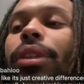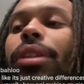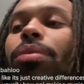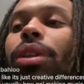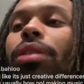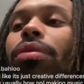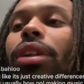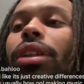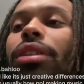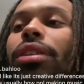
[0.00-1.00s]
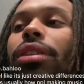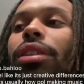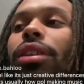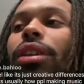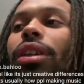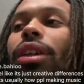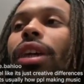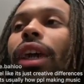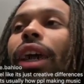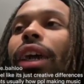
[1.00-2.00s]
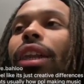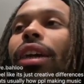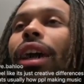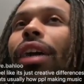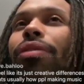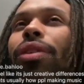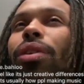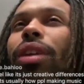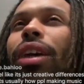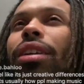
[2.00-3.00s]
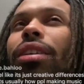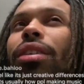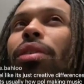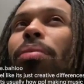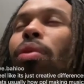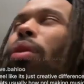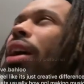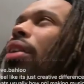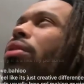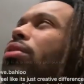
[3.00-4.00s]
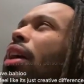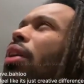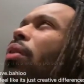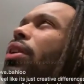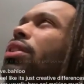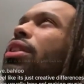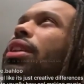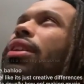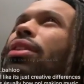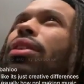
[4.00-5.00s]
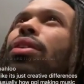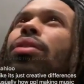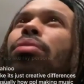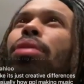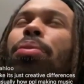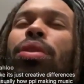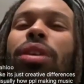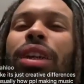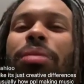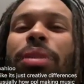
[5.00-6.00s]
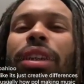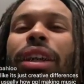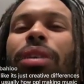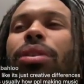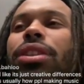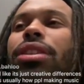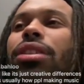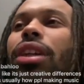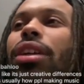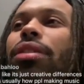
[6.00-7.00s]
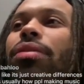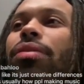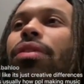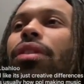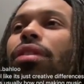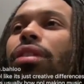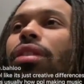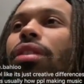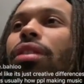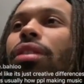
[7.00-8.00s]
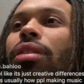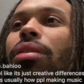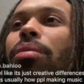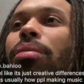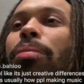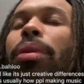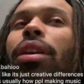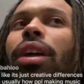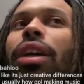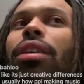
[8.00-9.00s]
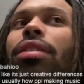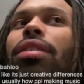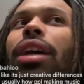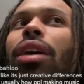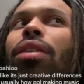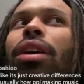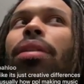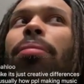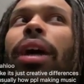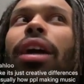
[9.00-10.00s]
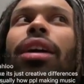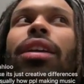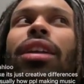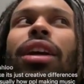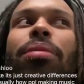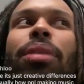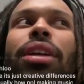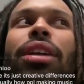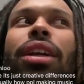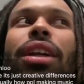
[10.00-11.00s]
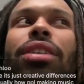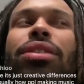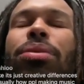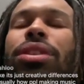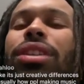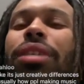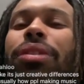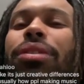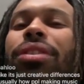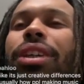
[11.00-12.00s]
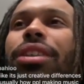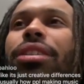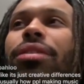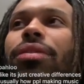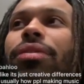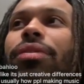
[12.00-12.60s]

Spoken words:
It seemed really rigged. And I felt like the more I try to question it, people look at me like I was insane. But now looking back at it, I'm like, yeah, that shit was definitely rigged.